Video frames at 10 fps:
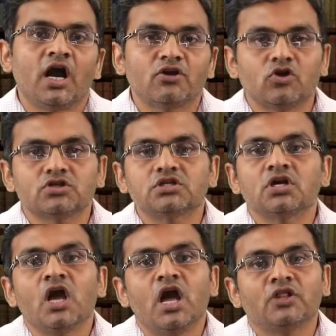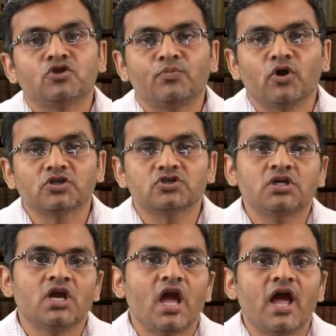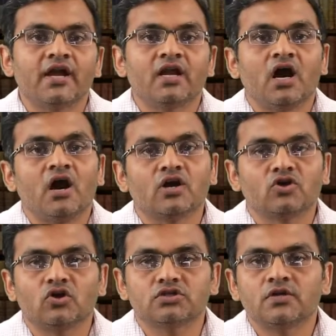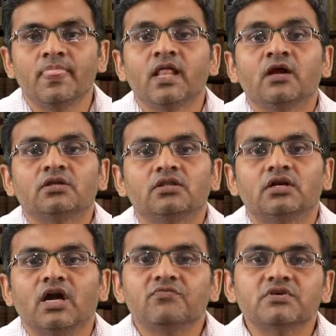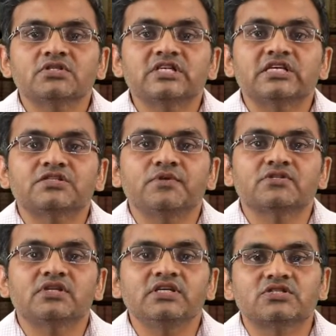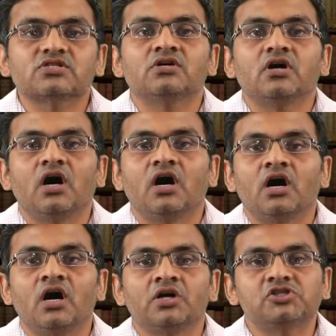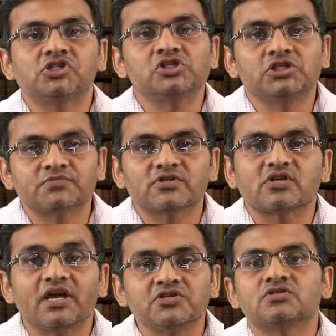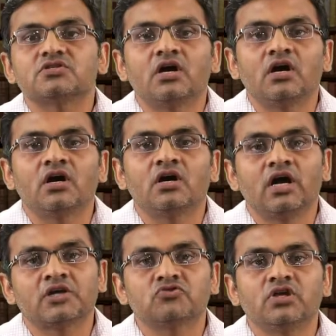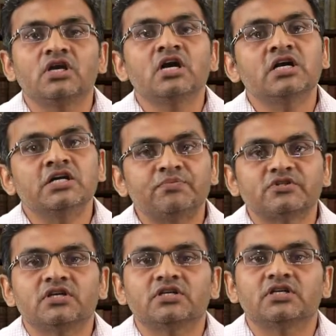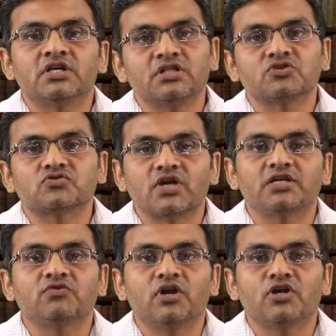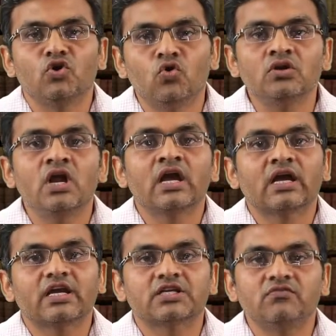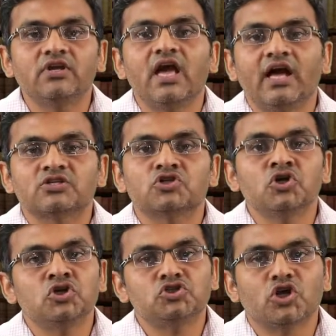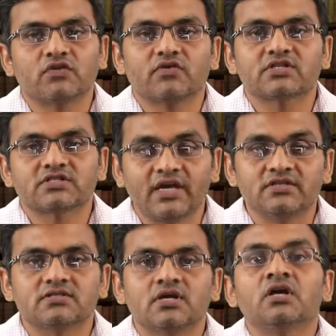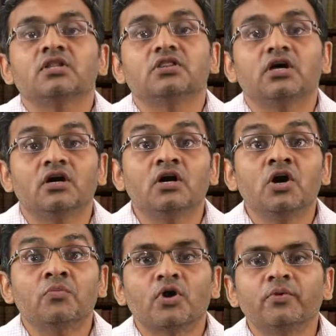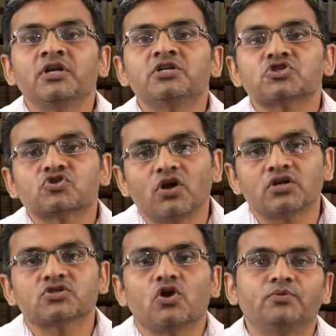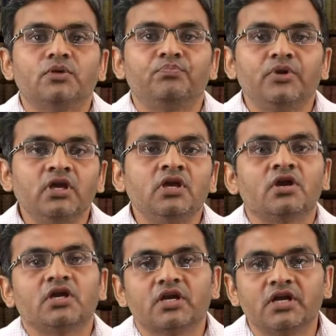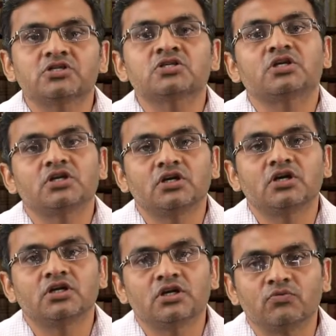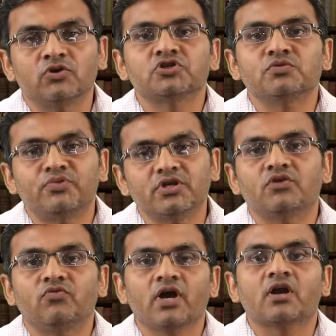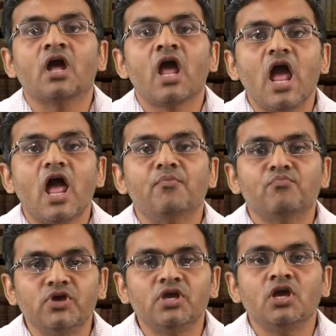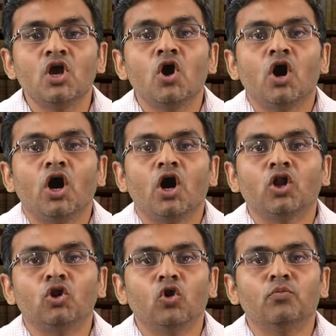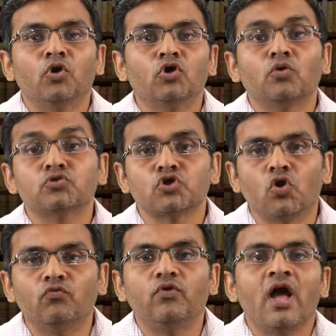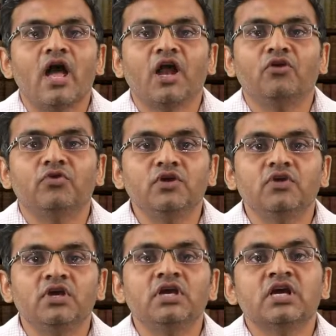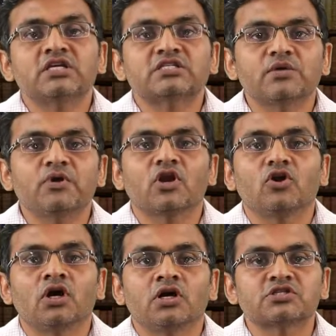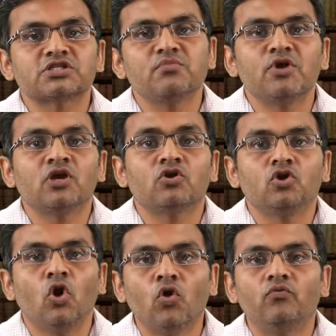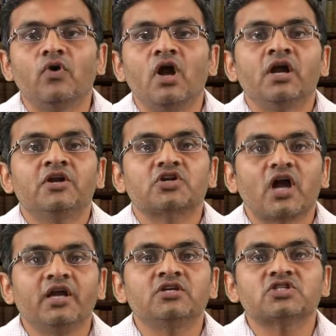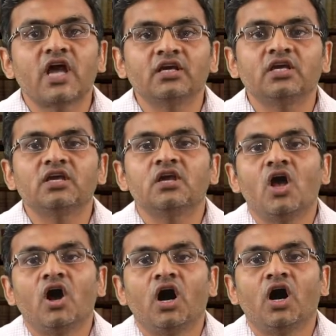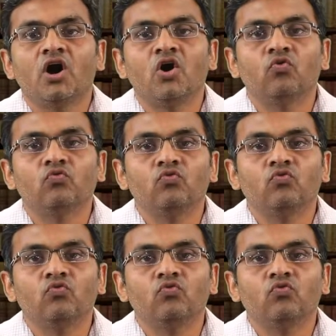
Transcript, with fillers: hydrology, anthropology and archaeology. The diverse specialist uh, specializes uh, actually represented in the society were known collectively as geographical science. The prominent scholars of the pre-Great uh, Revolution period were M.V. Uh, Lomonosov and V.V. Semer, uh, Semenov, Tyan Shansky, uh,